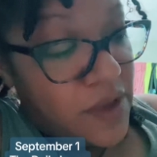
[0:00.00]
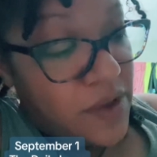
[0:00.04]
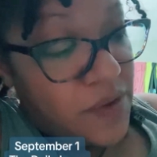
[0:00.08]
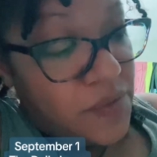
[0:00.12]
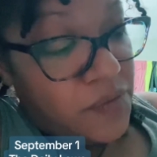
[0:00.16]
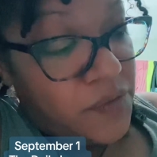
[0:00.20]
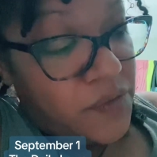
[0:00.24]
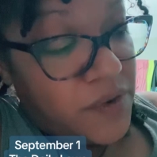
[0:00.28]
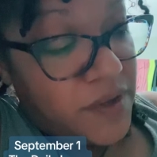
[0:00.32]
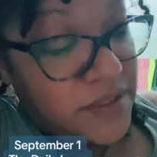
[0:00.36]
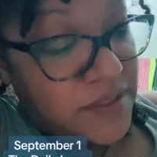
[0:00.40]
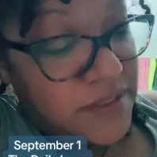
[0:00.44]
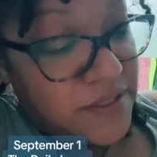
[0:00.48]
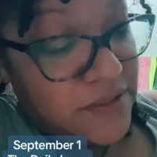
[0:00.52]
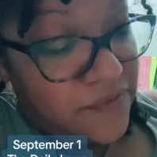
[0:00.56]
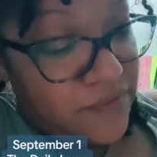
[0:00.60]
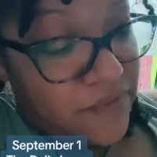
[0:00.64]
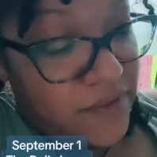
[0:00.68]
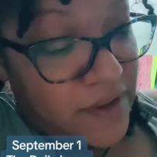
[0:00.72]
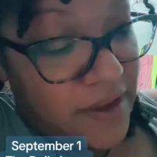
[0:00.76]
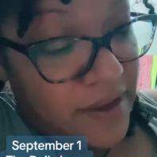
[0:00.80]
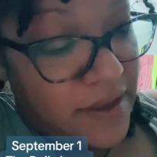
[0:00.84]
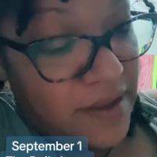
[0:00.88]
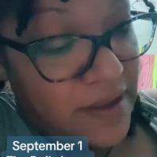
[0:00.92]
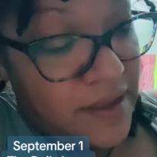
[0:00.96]
when to
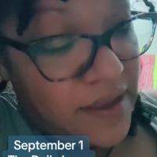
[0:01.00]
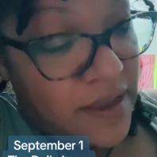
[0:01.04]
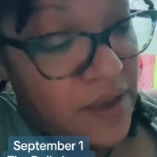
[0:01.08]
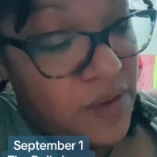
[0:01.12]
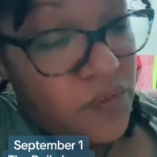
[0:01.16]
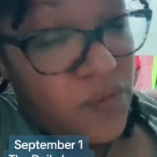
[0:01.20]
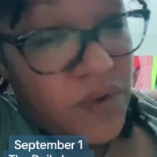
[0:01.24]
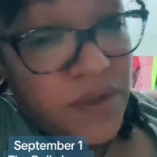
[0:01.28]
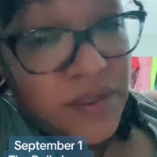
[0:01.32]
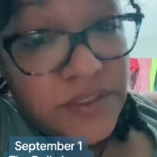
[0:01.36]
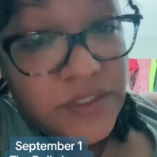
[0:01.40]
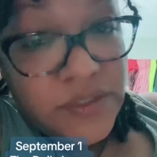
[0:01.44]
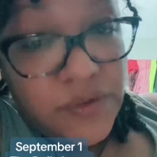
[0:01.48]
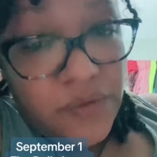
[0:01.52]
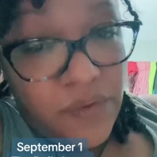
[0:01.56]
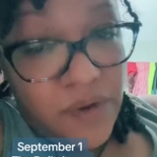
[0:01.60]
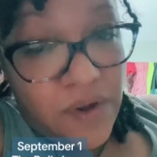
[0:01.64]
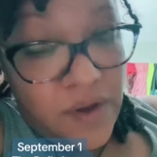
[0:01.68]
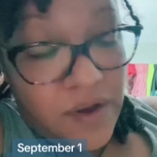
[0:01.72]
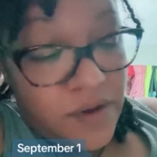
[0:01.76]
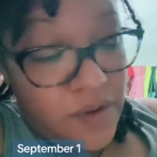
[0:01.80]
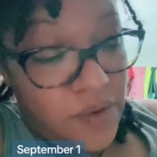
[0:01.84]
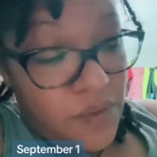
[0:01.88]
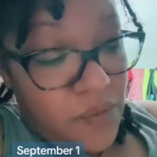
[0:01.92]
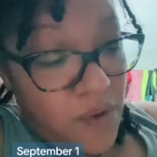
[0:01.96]
fight and when to
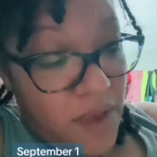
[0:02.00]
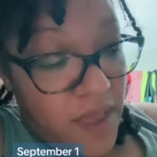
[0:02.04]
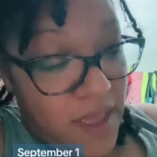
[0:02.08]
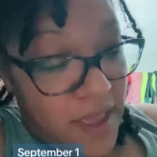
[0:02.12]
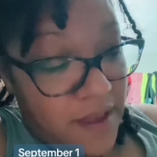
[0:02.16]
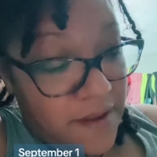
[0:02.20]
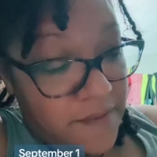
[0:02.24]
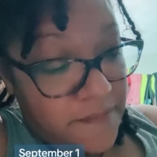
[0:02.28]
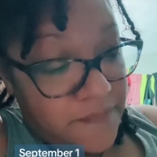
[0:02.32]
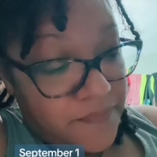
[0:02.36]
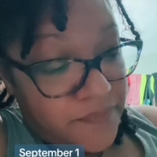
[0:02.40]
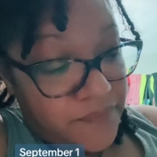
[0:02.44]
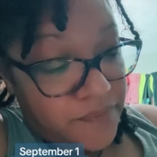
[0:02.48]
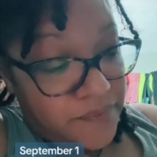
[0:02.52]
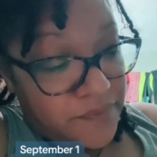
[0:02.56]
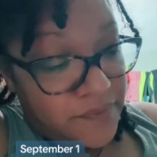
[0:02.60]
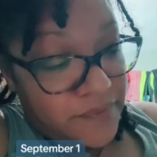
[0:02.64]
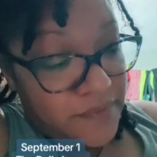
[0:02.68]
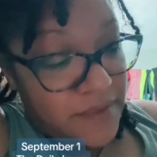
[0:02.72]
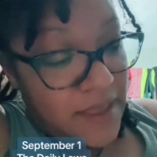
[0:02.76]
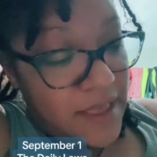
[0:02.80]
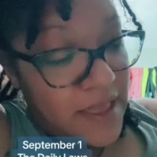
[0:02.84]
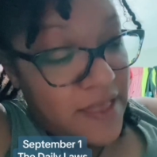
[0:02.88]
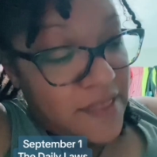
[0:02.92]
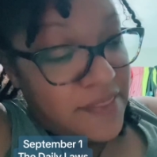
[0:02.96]
walk away.
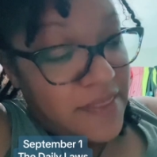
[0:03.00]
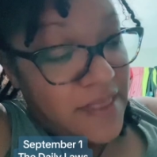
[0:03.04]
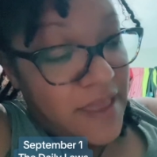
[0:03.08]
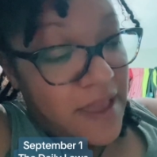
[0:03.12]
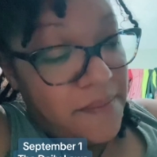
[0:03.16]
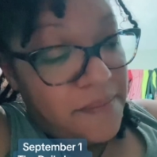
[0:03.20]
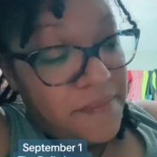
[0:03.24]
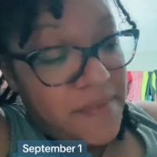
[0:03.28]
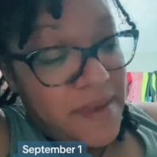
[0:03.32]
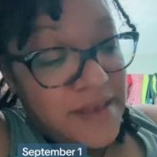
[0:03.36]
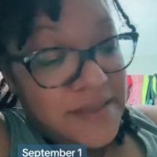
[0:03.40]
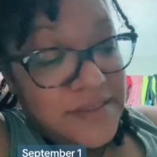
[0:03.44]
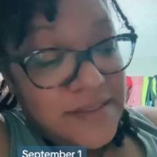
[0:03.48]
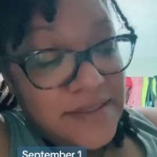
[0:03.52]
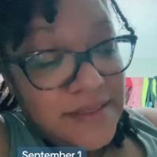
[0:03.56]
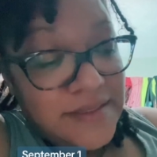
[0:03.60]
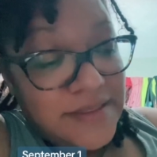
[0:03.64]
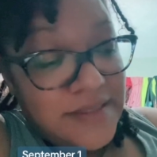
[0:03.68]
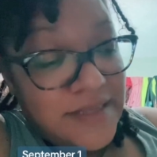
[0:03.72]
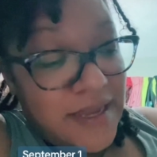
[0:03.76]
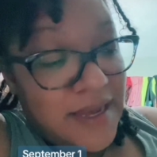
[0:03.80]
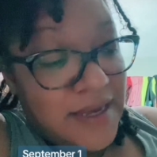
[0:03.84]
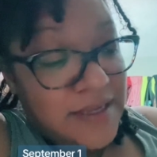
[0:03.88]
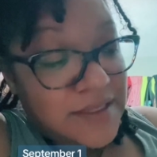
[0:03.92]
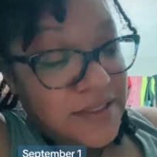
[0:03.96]
That makes the
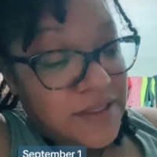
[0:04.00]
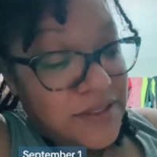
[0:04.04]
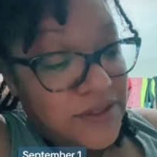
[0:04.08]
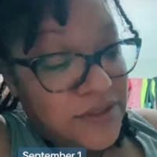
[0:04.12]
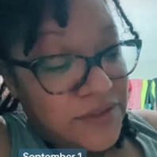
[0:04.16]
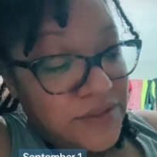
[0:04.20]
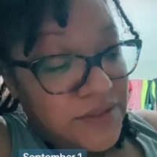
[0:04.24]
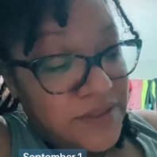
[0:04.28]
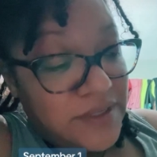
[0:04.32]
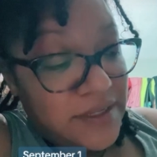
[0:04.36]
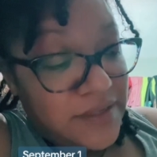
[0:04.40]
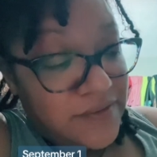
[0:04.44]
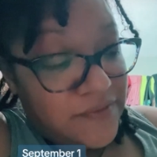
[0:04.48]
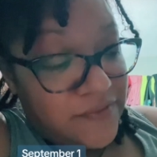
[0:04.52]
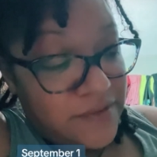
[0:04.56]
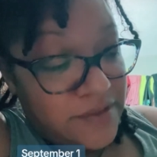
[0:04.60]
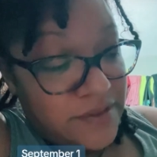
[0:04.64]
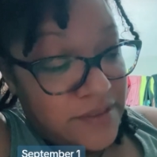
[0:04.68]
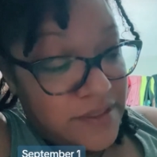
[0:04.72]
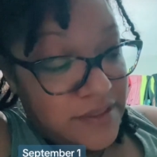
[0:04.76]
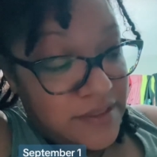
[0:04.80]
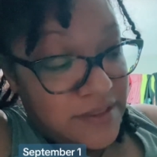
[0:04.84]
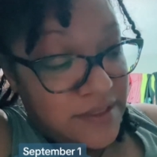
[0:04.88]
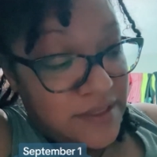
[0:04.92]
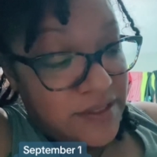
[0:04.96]
tactical de
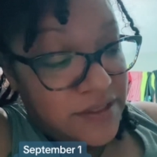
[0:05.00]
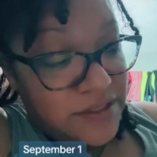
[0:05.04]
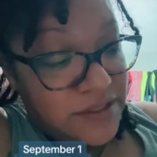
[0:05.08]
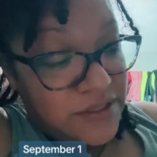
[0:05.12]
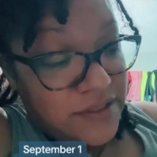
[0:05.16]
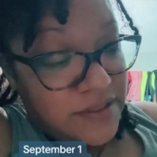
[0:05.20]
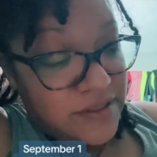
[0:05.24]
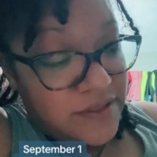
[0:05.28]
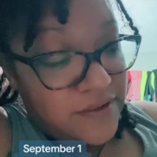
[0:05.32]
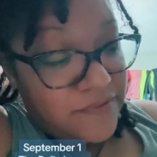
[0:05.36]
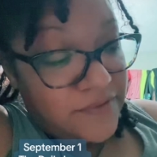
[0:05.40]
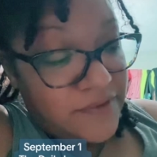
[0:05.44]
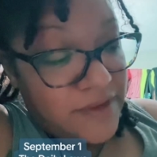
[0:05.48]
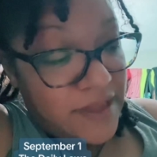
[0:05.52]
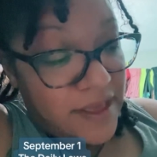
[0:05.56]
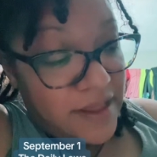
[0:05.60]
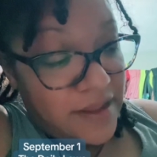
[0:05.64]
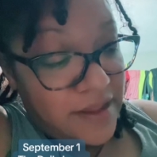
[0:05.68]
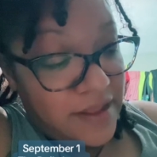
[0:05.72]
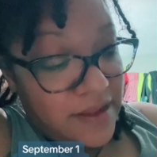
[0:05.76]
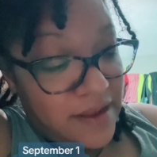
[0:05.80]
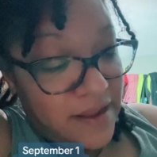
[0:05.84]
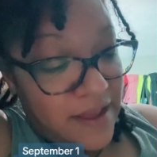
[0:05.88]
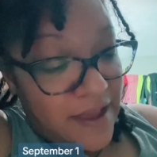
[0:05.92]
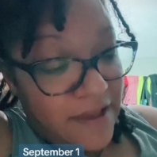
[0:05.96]
decisions of
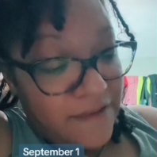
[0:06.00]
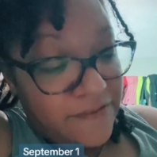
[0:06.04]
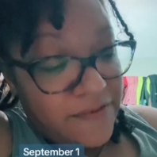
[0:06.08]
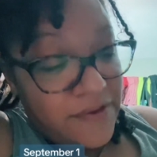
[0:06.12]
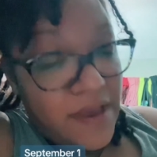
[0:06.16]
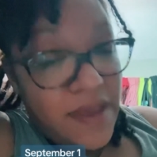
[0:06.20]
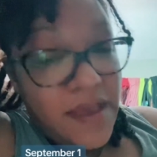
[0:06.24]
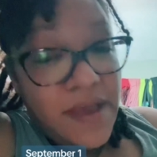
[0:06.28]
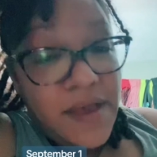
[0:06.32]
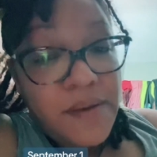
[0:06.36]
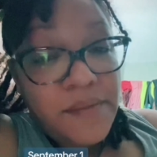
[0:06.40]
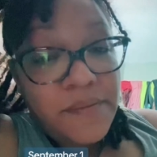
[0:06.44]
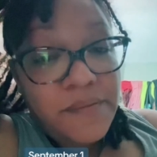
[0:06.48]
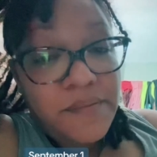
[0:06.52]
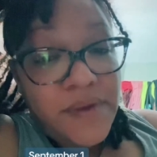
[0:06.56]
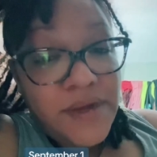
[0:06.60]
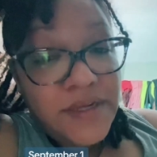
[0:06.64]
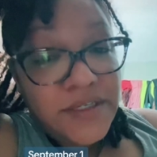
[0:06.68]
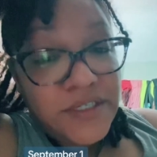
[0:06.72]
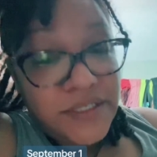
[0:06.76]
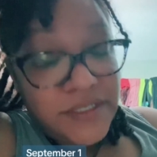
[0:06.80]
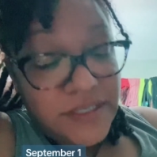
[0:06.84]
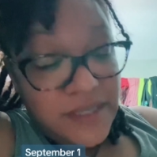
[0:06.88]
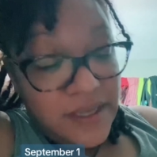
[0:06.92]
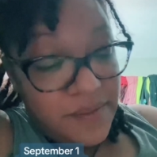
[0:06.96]
daily life
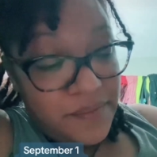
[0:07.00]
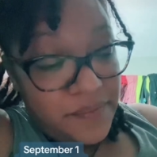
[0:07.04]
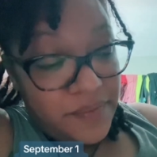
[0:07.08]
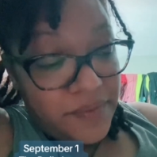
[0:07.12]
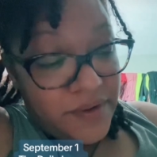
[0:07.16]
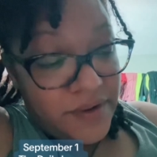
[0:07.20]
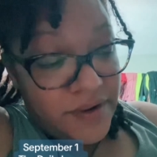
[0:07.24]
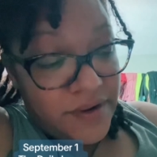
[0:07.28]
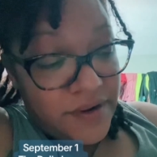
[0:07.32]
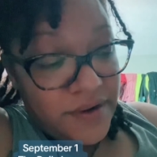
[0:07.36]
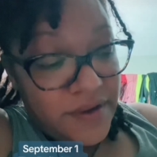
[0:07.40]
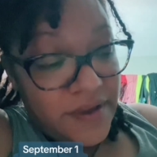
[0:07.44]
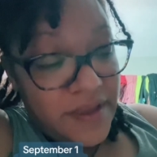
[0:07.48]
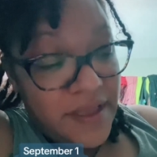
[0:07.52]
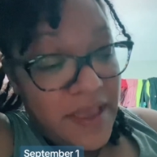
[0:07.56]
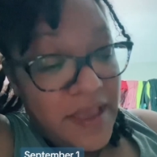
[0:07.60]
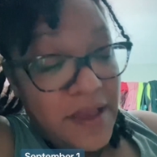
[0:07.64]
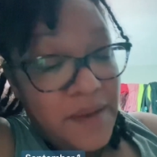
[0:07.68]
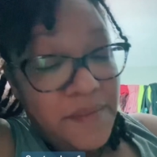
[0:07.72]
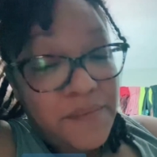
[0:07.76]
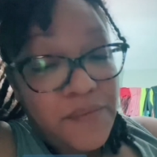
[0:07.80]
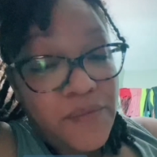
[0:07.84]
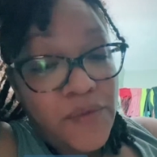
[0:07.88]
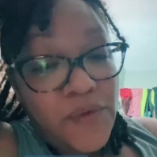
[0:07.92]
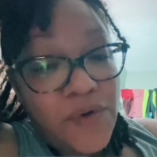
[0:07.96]
much simpler
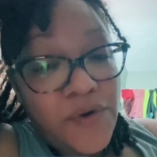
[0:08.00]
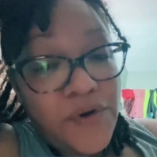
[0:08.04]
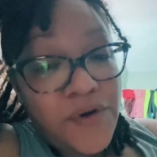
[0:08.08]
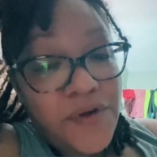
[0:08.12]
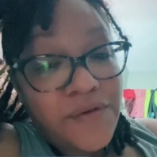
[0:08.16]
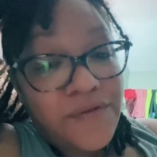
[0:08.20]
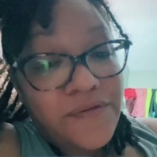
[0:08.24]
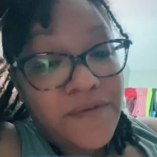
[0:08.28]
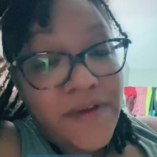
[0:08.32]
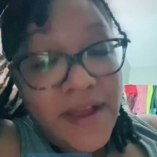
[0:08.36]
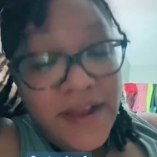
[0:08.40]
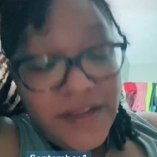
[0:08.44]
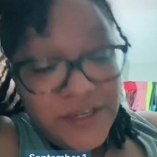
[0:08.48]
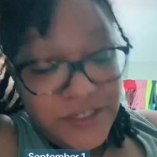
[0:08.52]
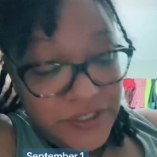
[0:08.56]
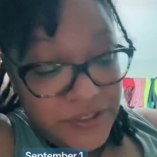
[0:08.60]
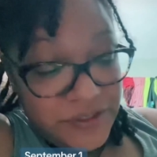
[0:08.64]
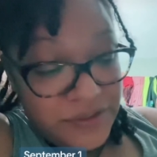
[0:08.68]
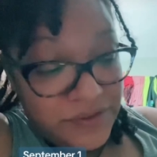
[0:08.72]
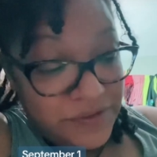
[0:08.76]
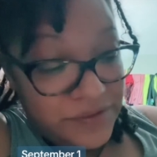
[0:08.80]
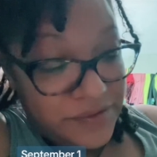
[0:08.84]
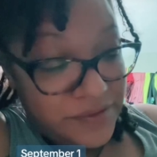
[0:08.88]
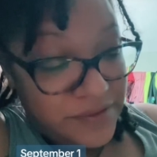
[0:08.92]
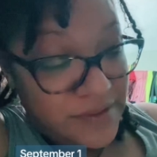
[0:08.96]
and more
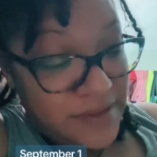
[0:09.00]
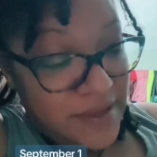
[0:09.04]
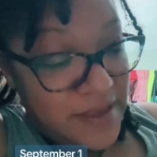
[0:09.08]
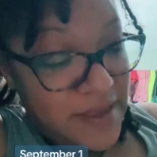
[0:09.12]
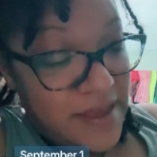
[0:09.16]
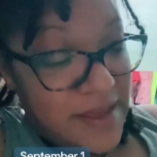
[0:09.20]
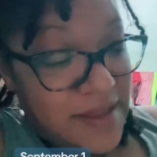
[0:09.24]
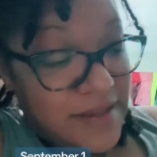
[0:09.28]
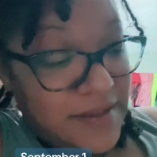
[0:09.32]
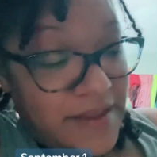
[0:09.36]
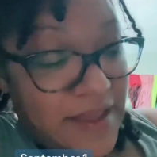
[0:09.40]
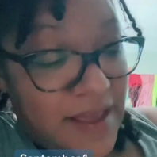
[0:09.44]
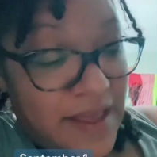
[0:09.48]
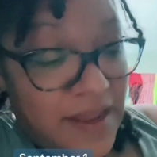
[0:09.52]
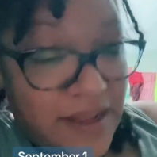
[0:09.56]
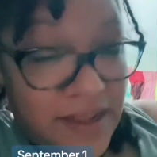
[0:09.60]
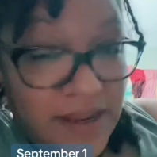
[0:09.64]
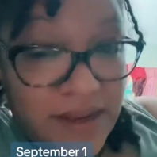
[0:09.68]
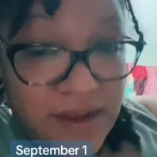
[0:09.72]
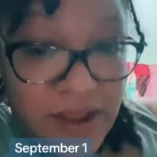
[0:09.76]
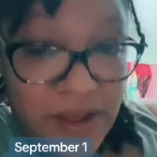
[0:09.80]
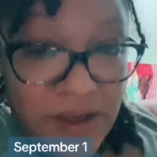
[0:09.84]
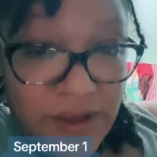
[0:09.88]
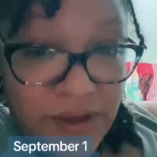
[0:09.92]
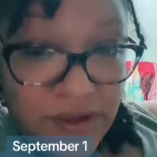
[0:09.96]
rational. Daily
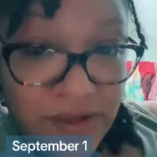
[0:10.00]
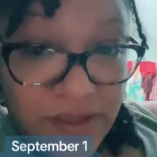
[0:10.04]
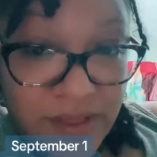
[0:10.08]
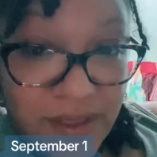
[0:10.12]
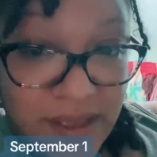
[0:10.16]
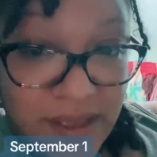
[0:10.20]
law